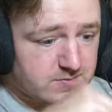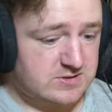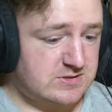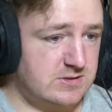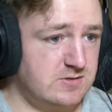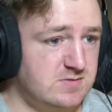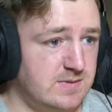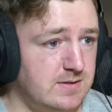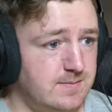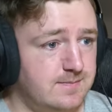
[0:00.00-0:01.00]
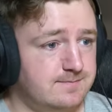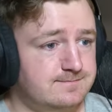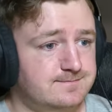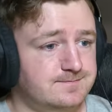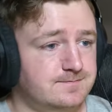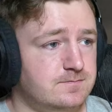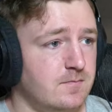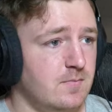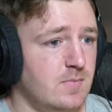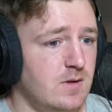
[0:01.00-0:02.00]
Excuse me.
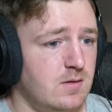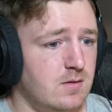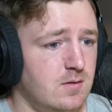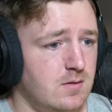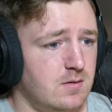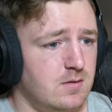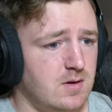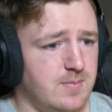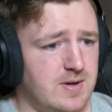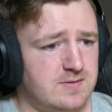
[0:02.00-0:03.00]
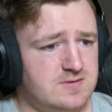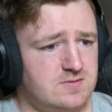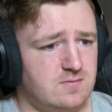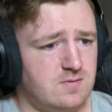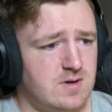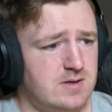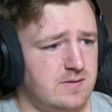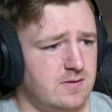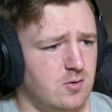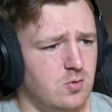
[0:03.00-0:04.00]
All right, Panthers right
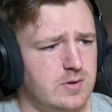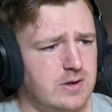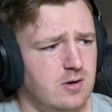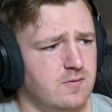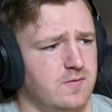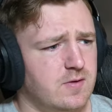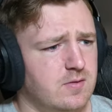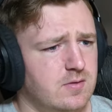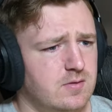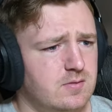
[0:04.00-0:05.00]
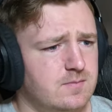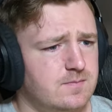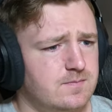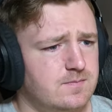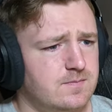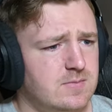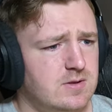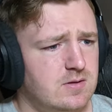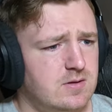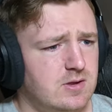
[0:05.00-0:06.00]
in there. Oh, what an offload.
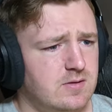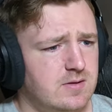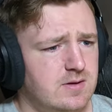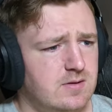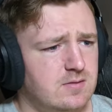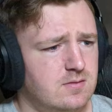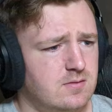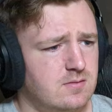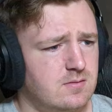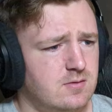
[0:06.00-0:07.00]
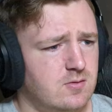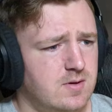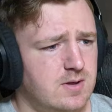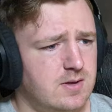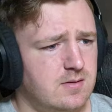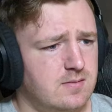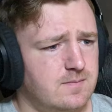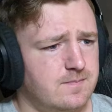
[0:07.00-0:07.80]
Cleary, Blue Eye.